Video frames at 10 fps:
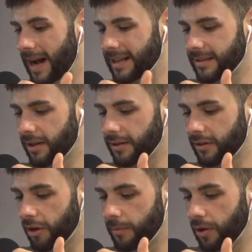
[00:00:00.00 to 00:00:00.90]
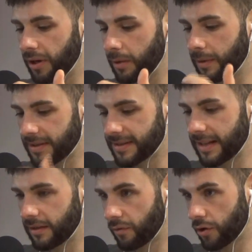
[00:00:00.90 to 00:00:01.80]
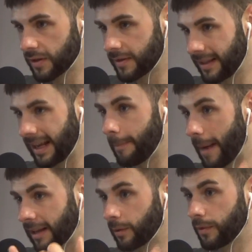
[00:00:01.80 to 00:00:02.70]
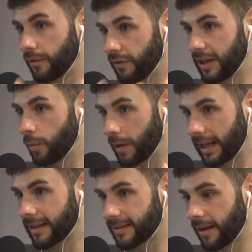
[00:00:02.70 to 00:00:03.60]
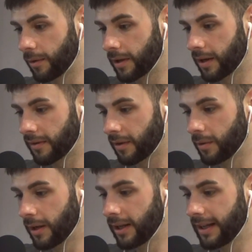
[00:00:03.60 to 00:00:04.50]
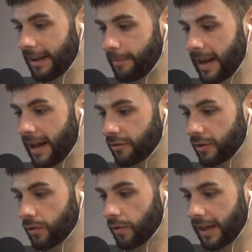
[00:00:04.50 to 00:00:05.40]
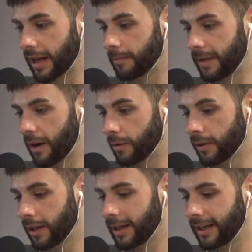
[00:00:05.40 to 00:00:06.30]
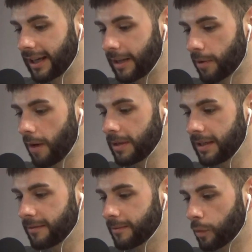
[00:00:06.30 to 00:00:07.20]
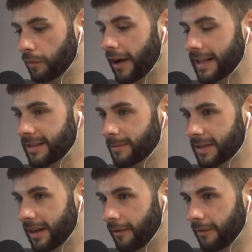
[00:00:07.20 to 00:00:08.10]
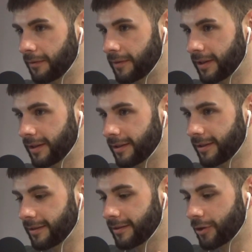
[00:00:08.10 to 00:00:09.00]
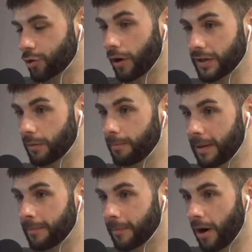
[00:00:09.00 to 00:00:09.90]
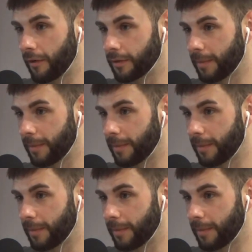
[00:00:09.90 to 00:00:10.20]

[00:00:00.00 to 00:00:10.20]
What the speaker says: and he's not the type of guy who has a sense of urgency to get back to his feet when he gets down there. So if Ben Askren does get him down, he probably would fancy himself to try submit him off his